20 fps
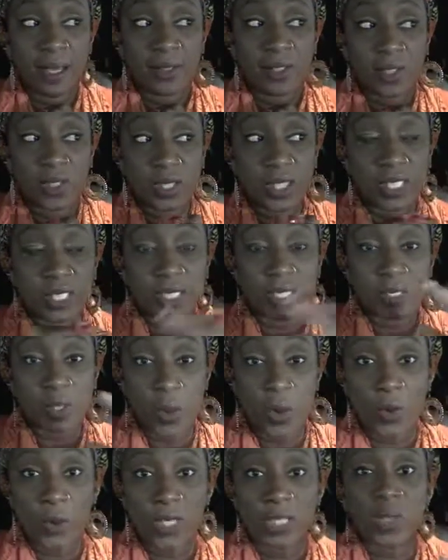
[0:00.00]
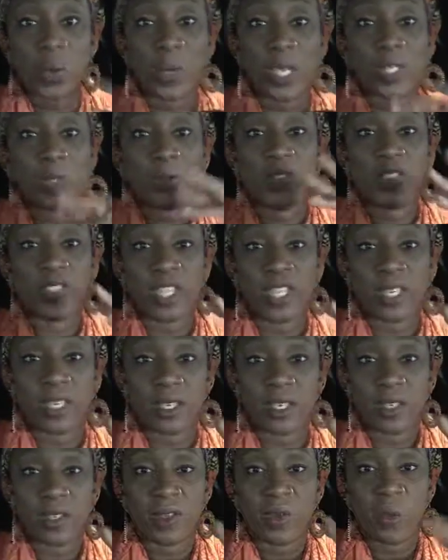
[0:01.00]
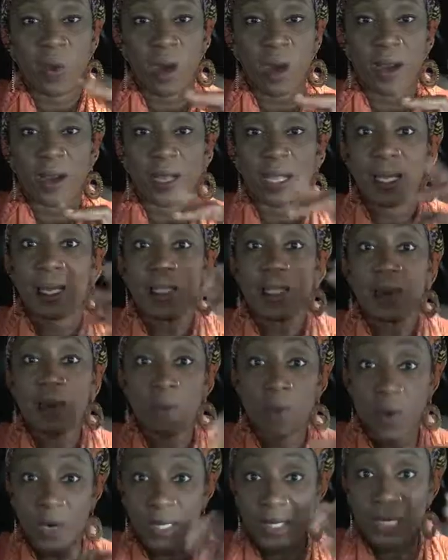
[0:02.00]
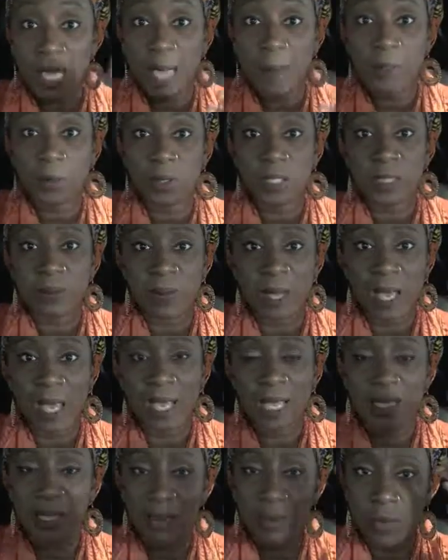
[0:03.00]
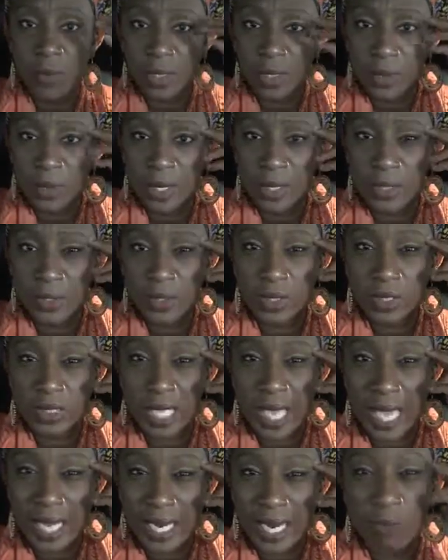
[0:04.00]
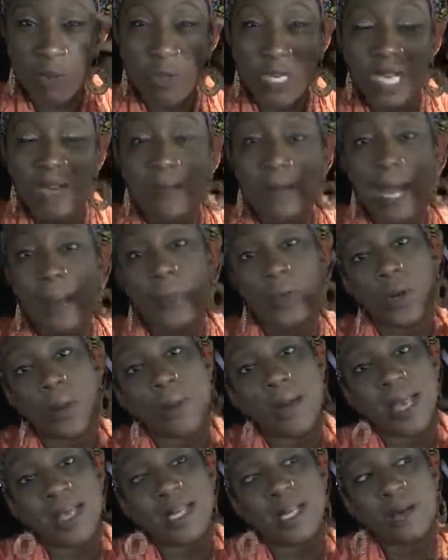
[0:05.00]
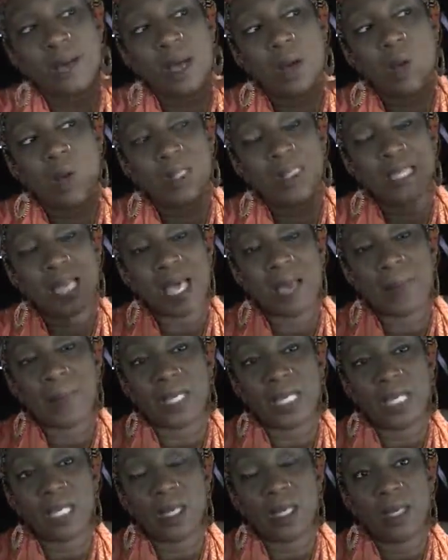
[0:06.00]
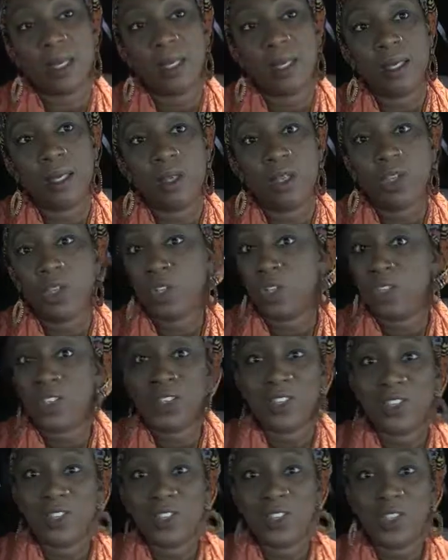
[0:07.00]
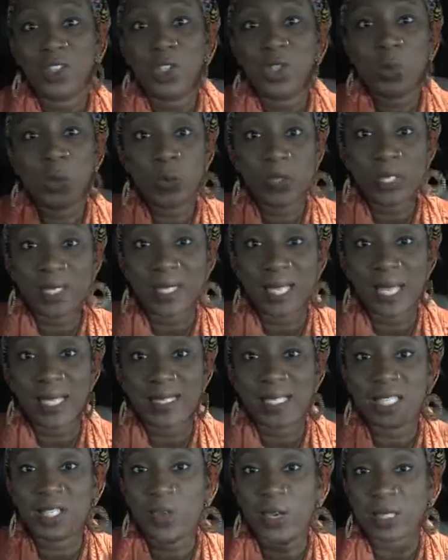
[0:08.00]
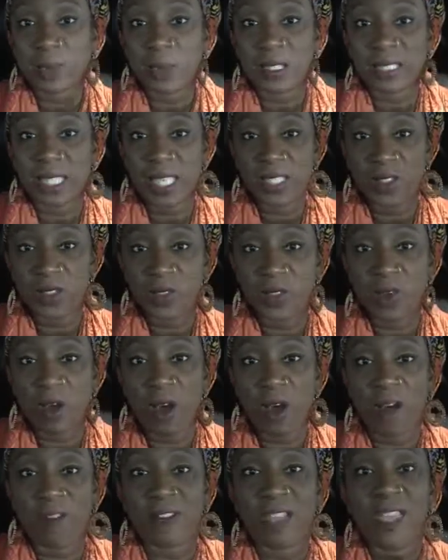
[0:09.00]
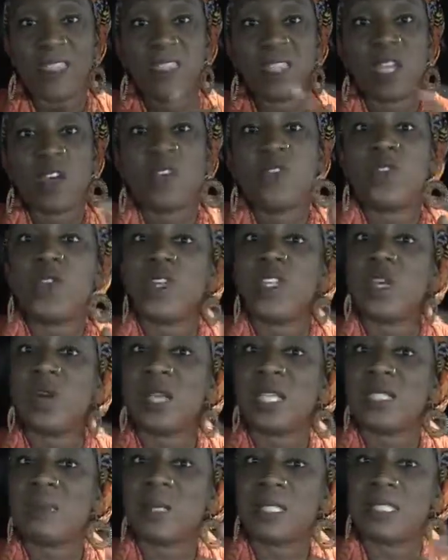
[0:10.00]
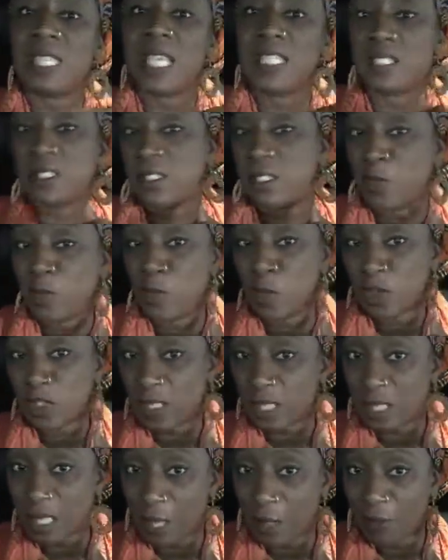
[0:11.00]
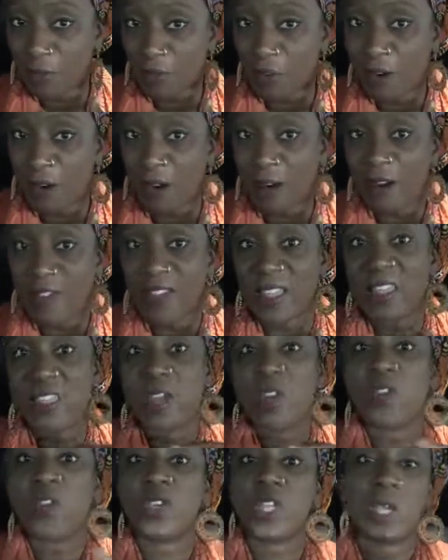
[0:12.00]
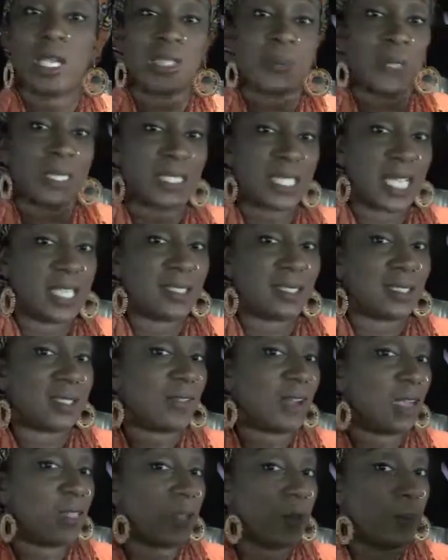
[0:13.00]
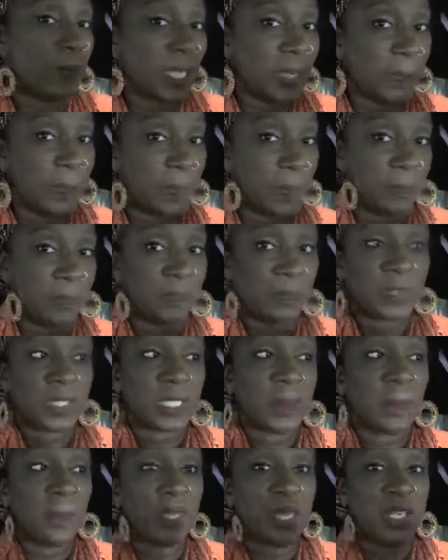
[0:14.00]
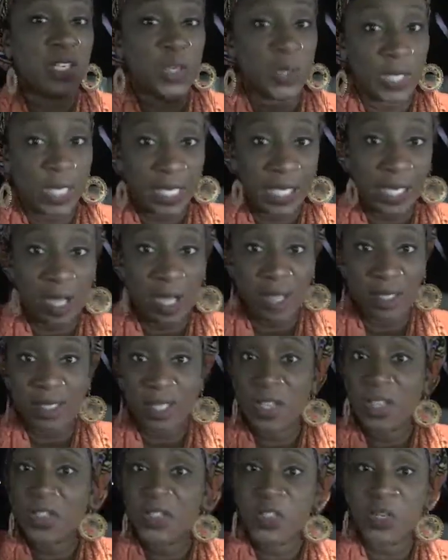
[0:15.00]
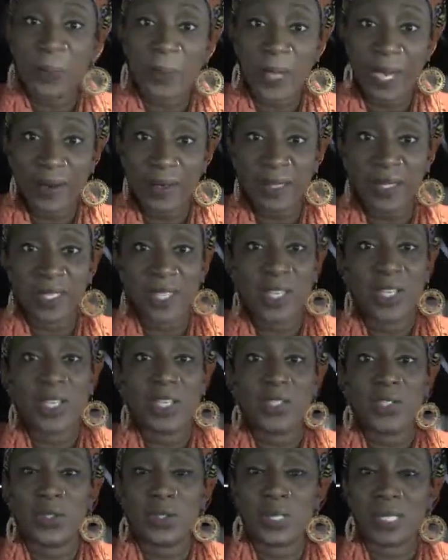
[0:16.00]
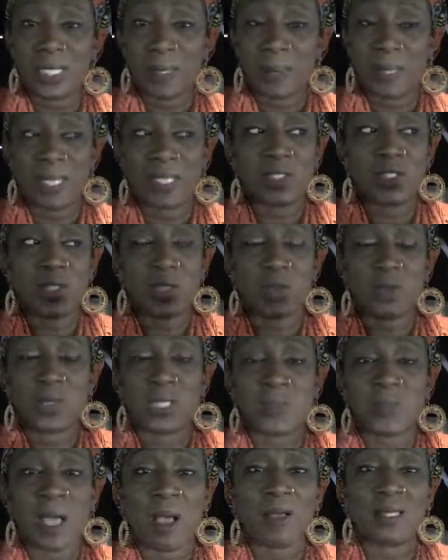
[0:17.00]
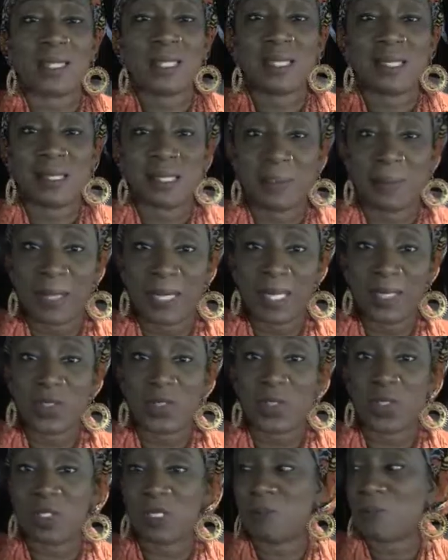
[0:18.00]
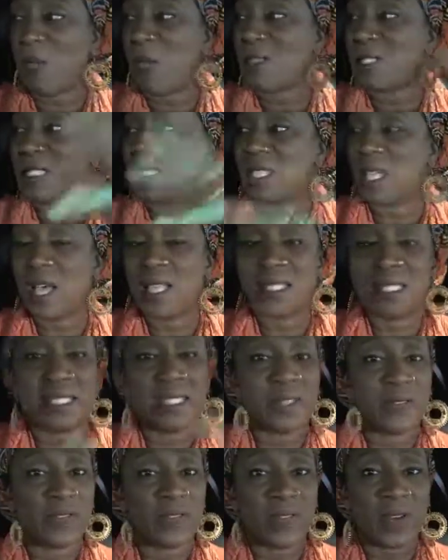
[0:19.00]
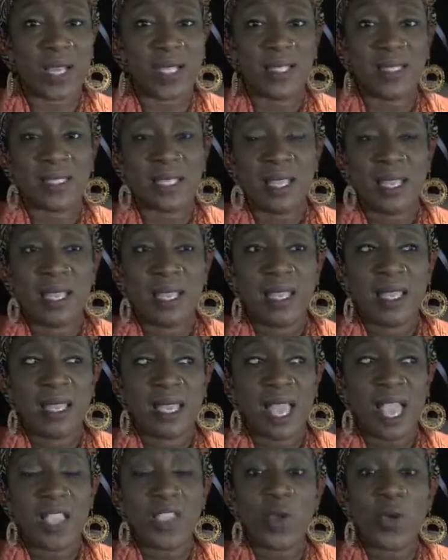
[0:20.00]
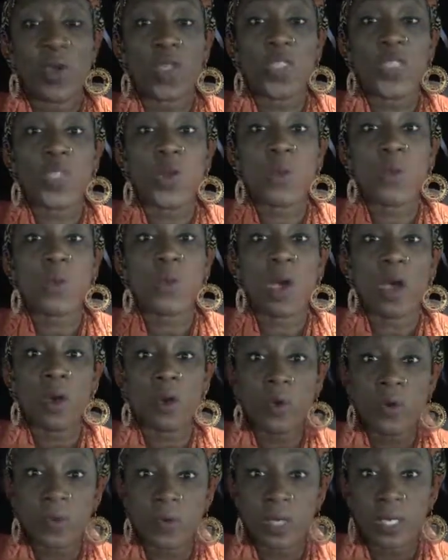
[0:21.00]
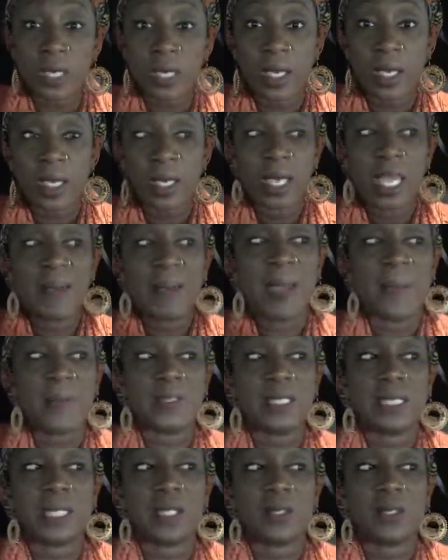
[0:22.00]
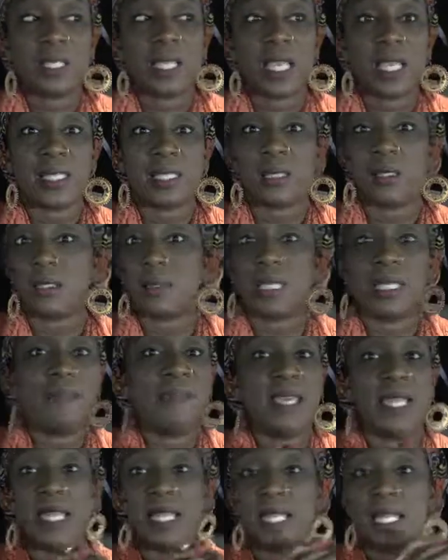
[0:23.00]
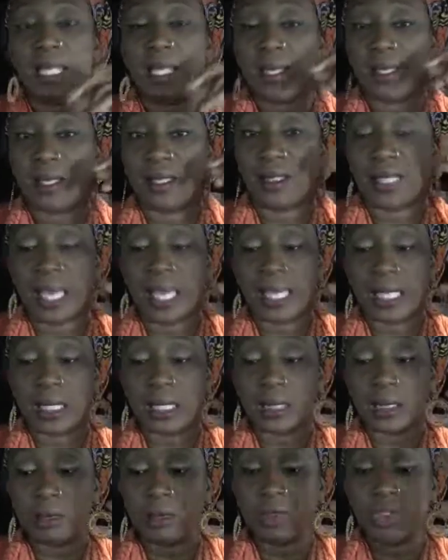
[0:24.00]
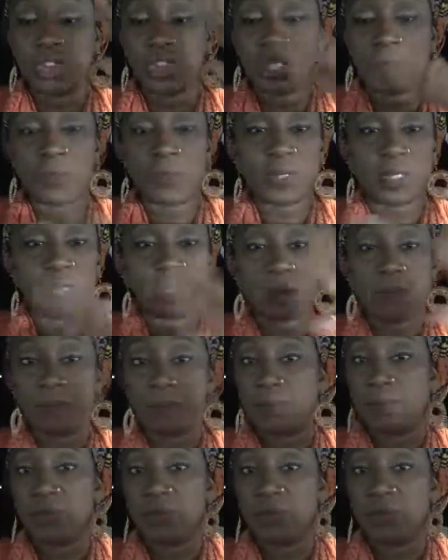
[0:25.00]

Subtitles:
to this story the way you think you are. The more time goes by and the more you understand and really wrap your mind around what's happening, you'll realize that your expectations are off, and therefore your expectations of yourself are off, and therefore your expectations of other people, be it your in-laws, your parents, your siblings, your spouse's siblings, or your spouse's cousins and friends, and you are thrown. In my particular case, immediately, like chips